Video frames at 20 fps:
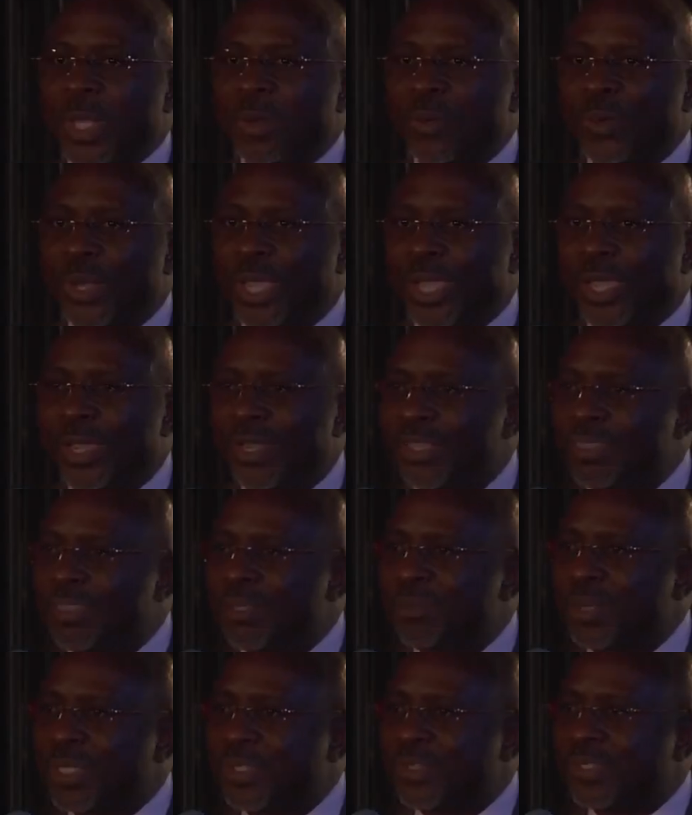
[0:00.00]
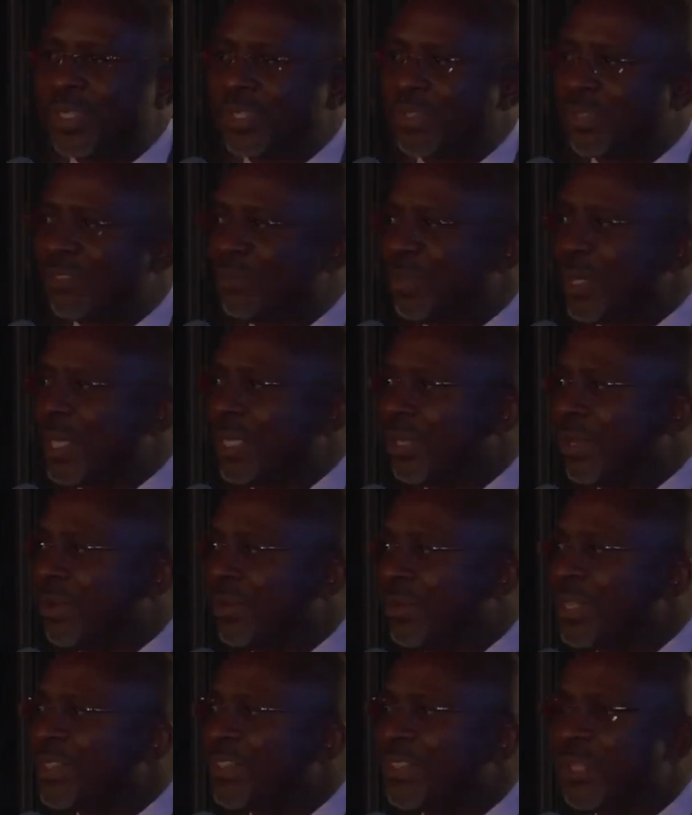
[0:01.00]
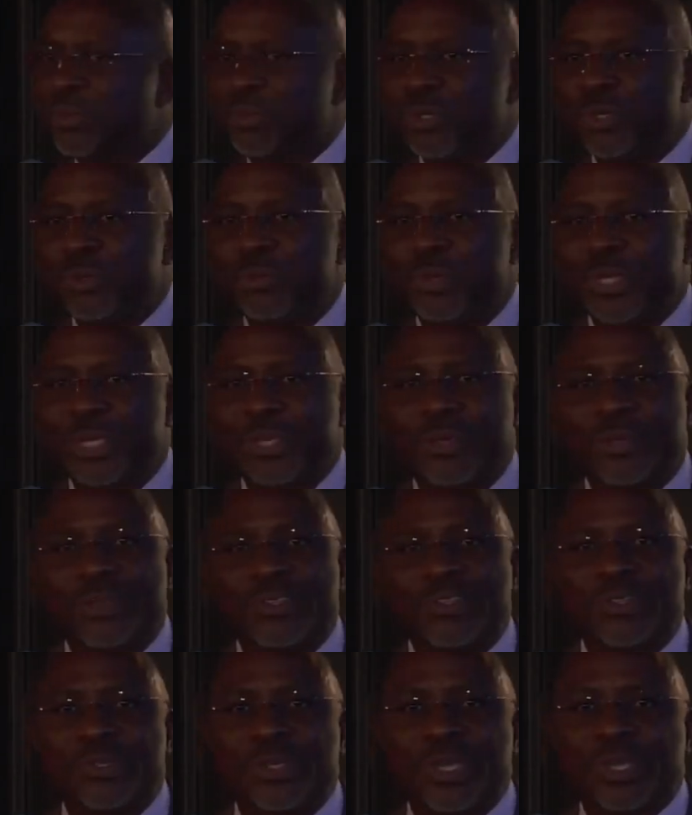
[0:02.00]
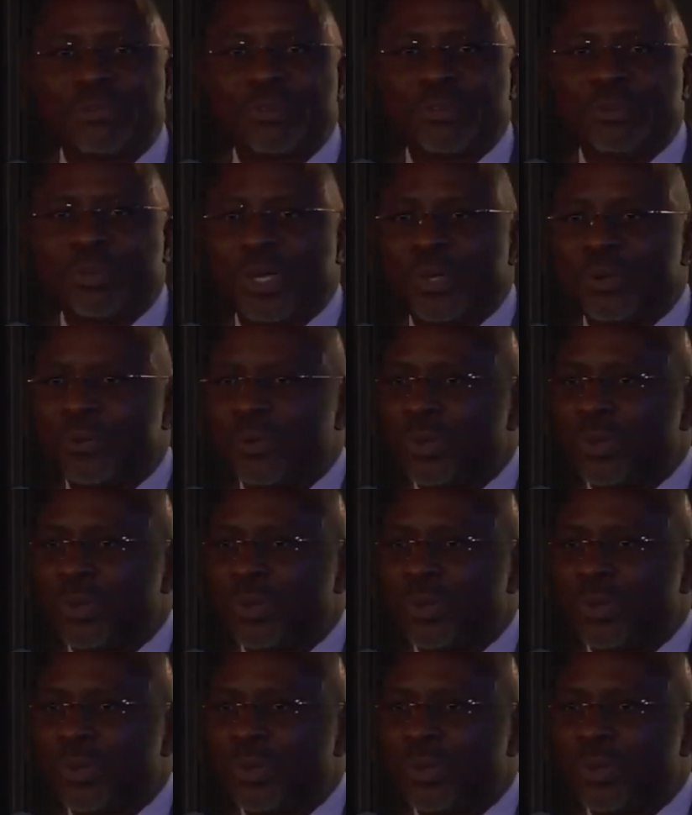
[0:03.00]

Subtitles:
We are in the business of being unreasonable because you have about